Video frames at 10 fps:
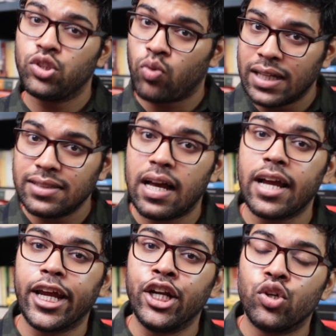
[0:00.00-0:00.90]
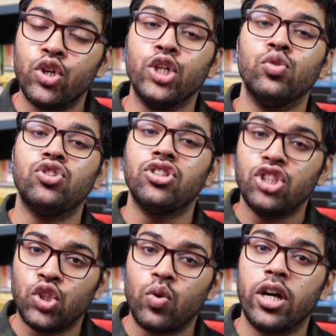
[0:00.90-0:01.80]
Hsuan-Tsang introduced
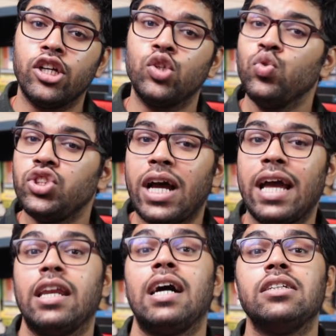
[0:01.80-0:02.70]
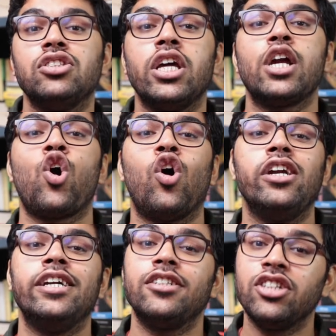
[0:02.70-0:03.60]
sugar to China, they
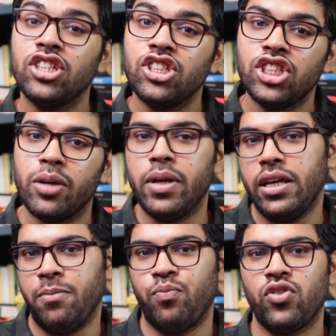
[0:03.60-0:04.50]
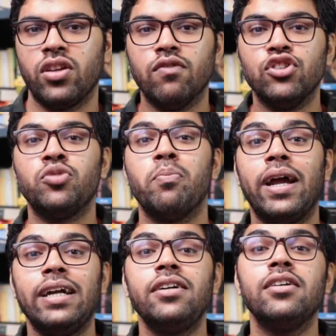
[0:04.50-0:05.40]
called it shimi, which
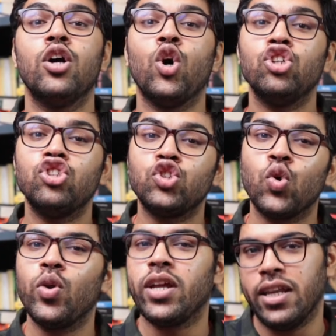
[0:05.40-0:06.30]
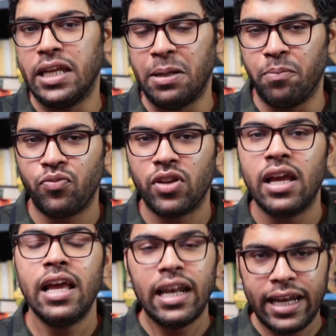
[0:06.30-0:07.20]
meant stone honey.
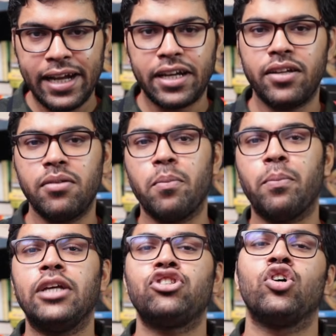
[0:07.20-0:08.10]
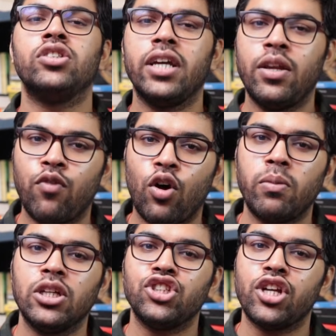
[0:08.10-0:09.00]
Later, based on the
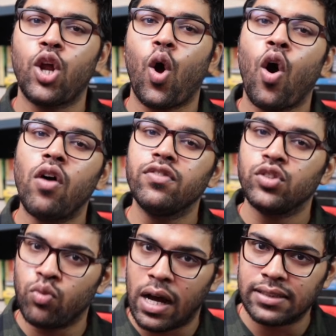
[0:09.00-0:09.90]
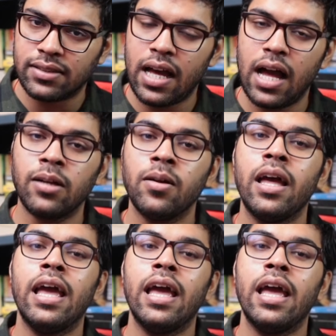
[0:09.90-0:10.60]
information of Hsuan-Tsang,